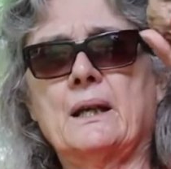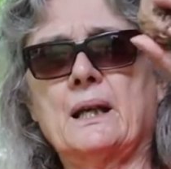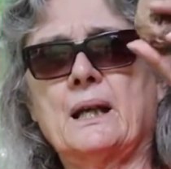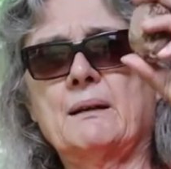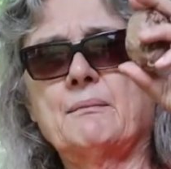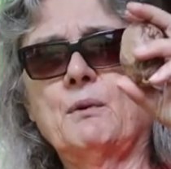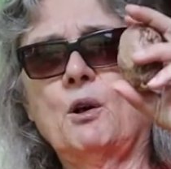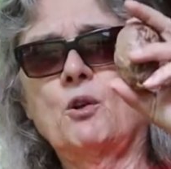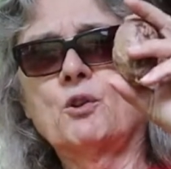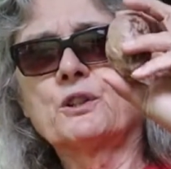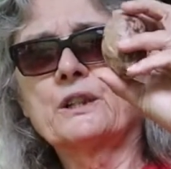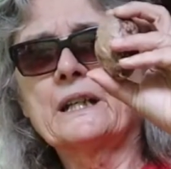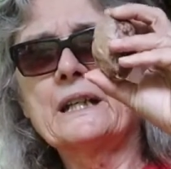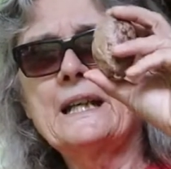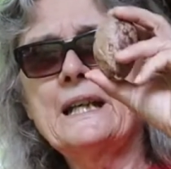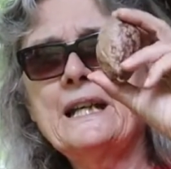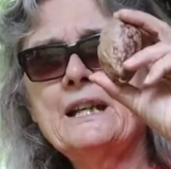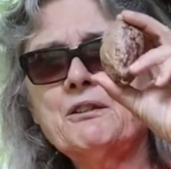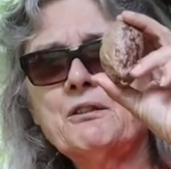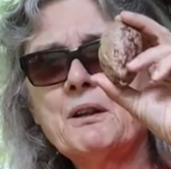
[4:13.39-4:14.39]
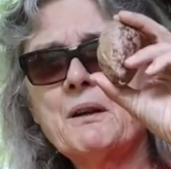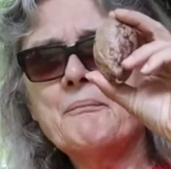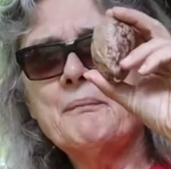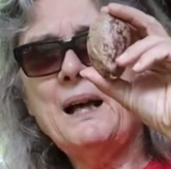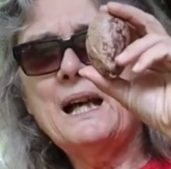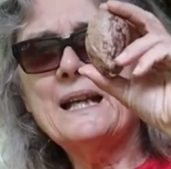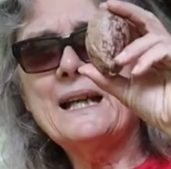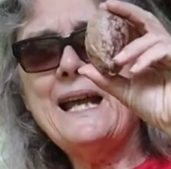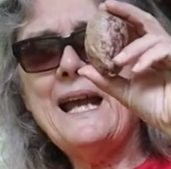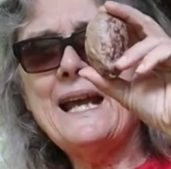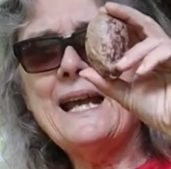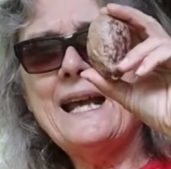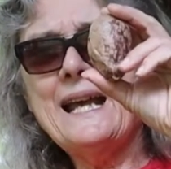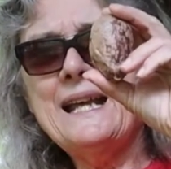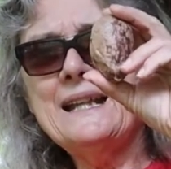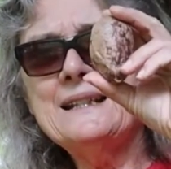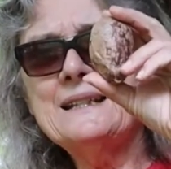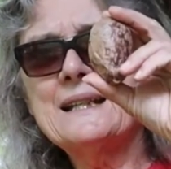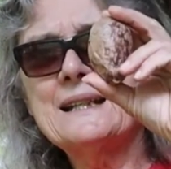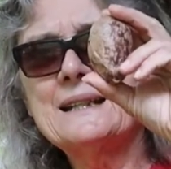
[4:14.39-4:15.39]
I'm holding here in my
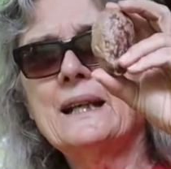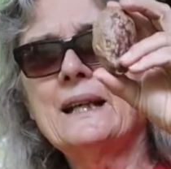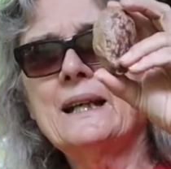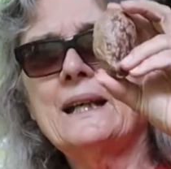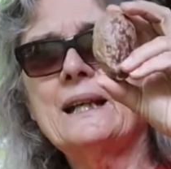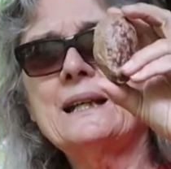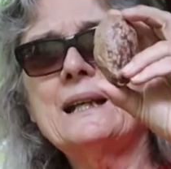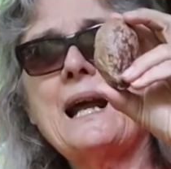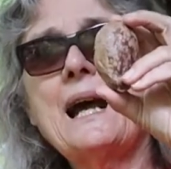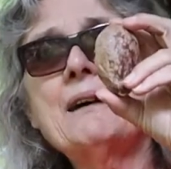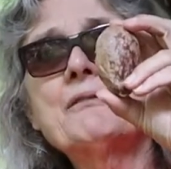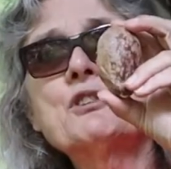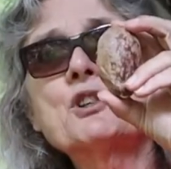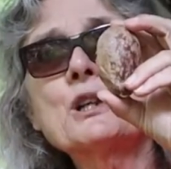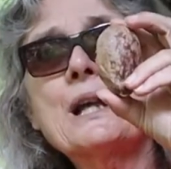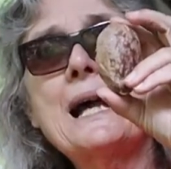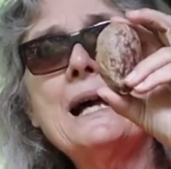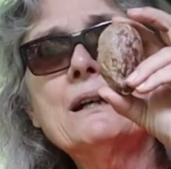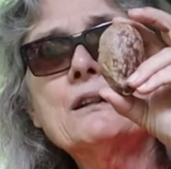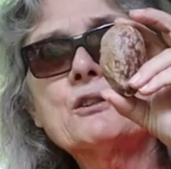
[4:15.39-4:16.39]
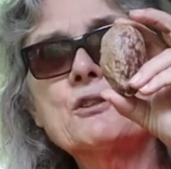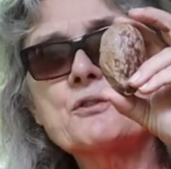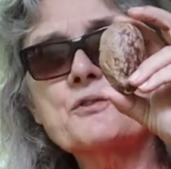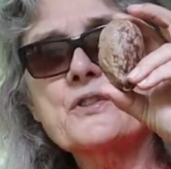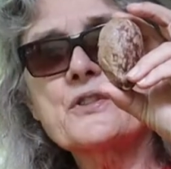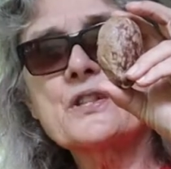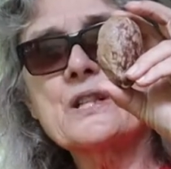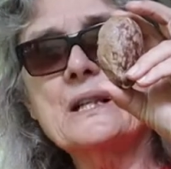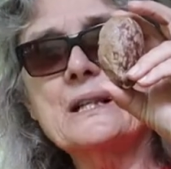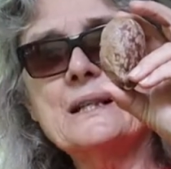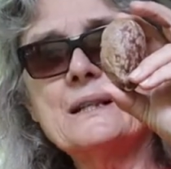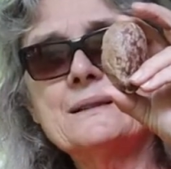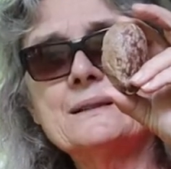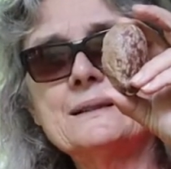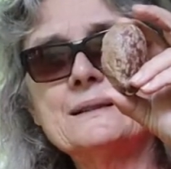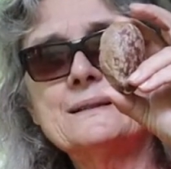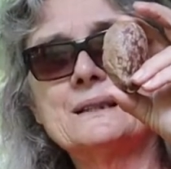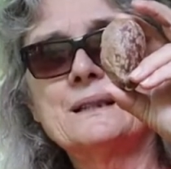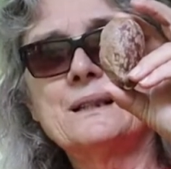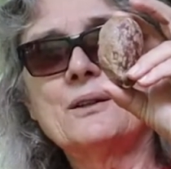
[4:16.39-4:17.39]
hand an avocado seed,
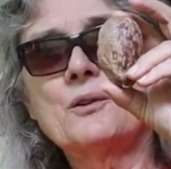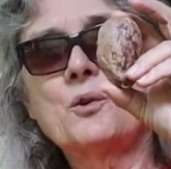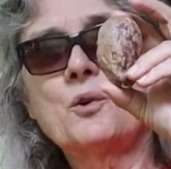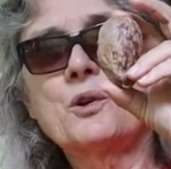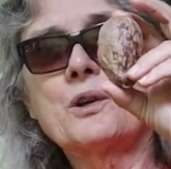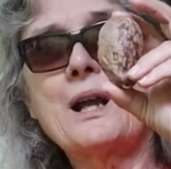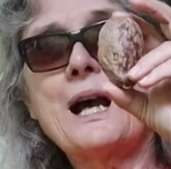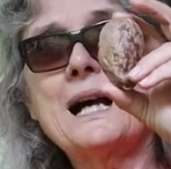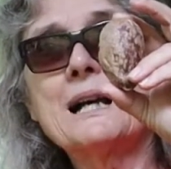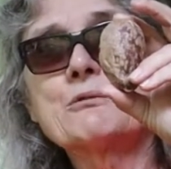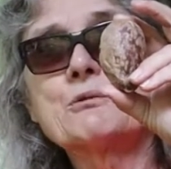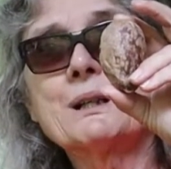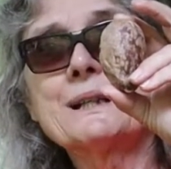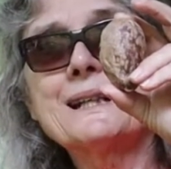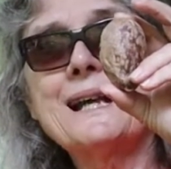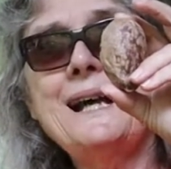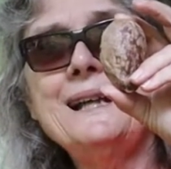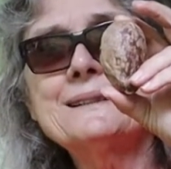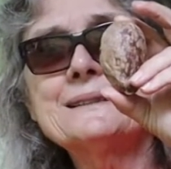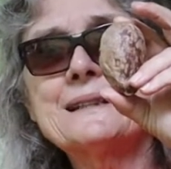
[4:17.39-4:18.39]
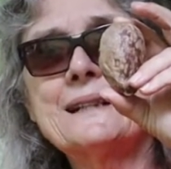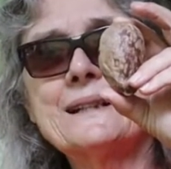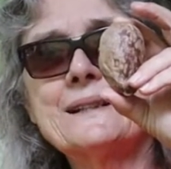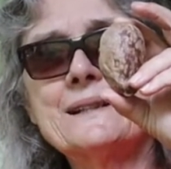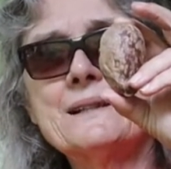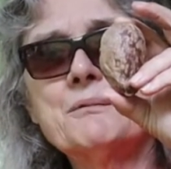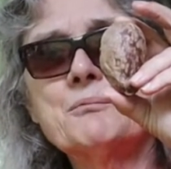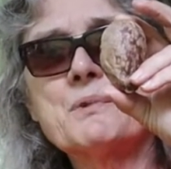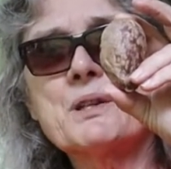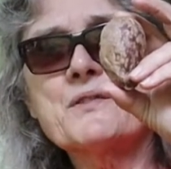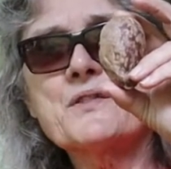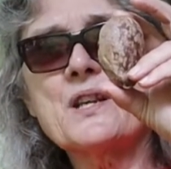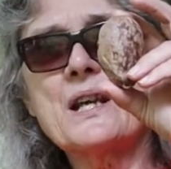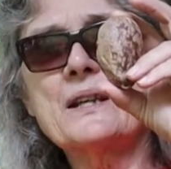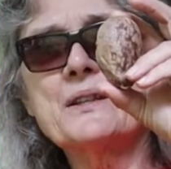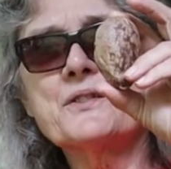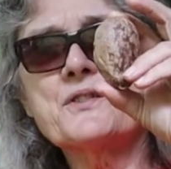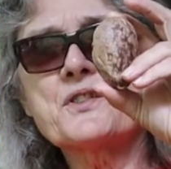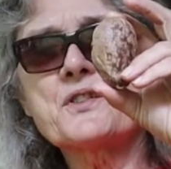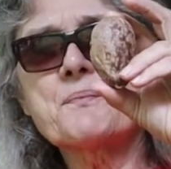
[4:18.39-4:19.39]
or aguacate that we
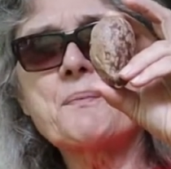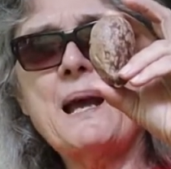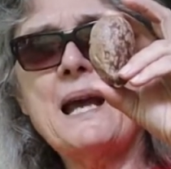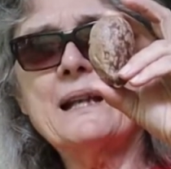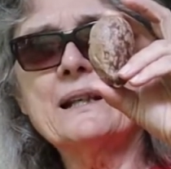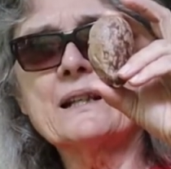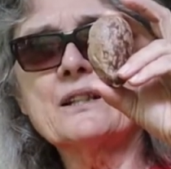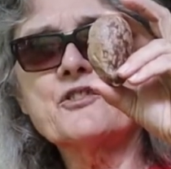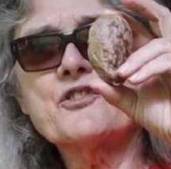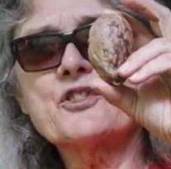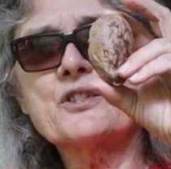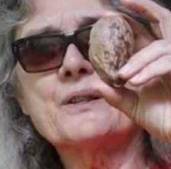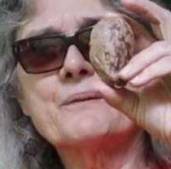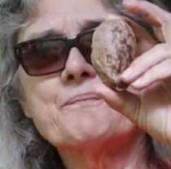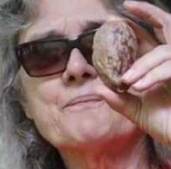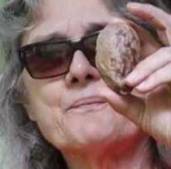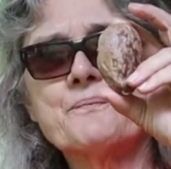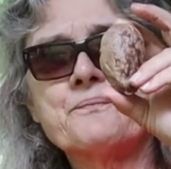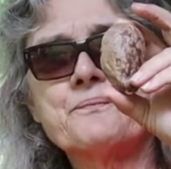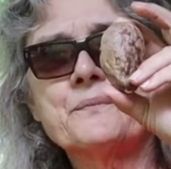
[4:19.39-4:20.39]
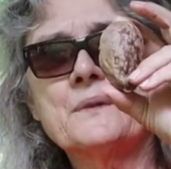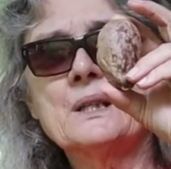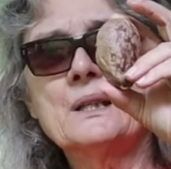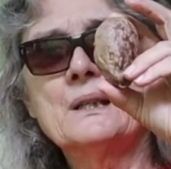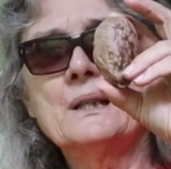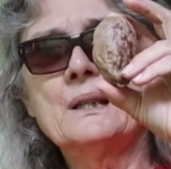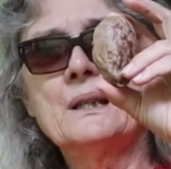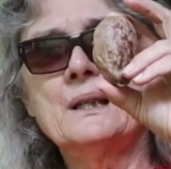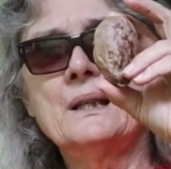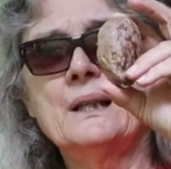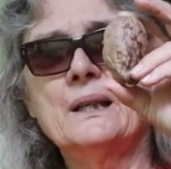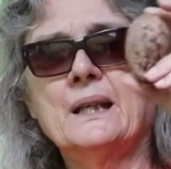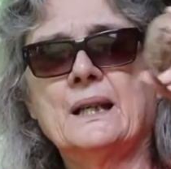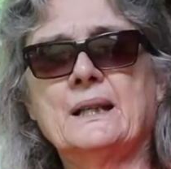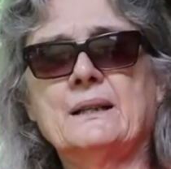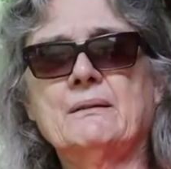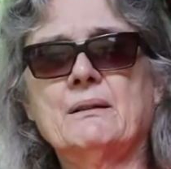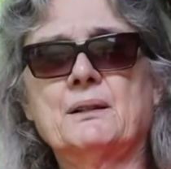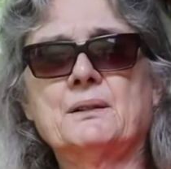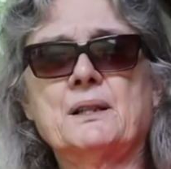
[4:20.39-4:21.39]
say in Spanish.
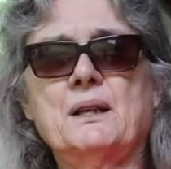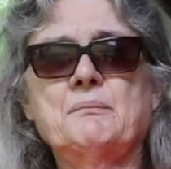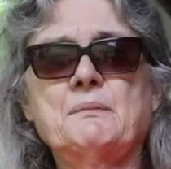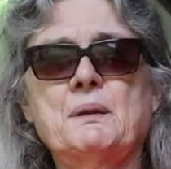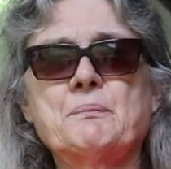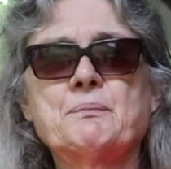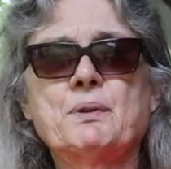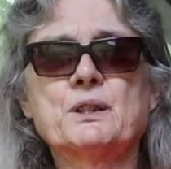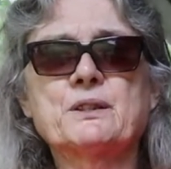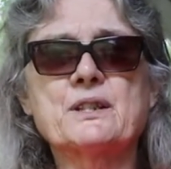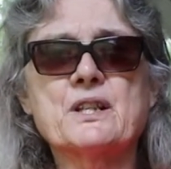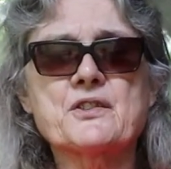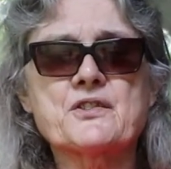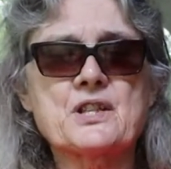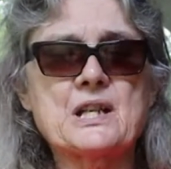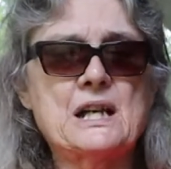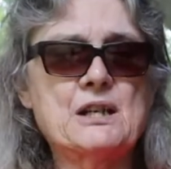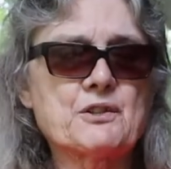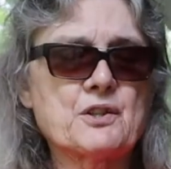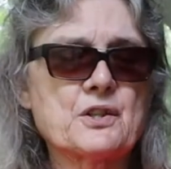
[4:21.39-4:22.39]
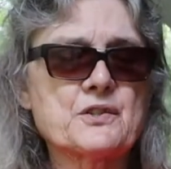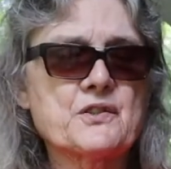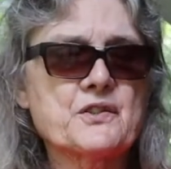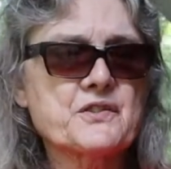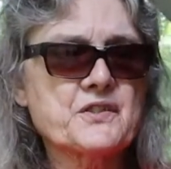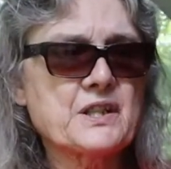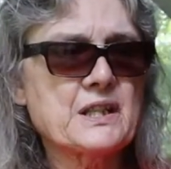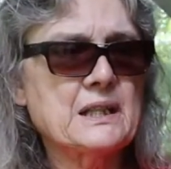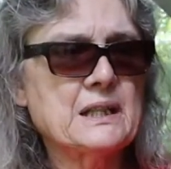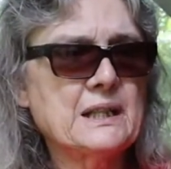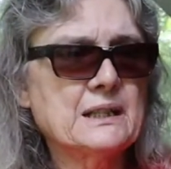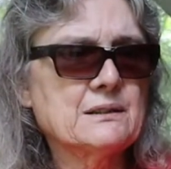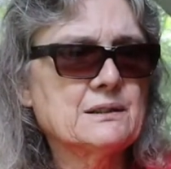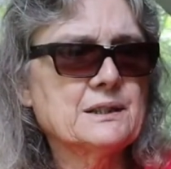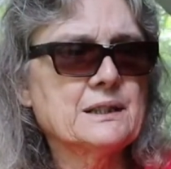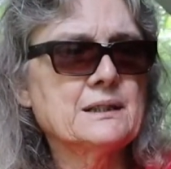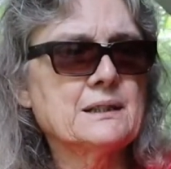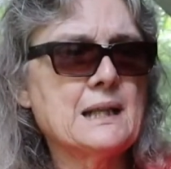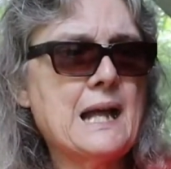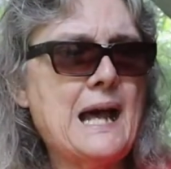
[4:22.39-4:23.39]
And let me put this down because it's getting a little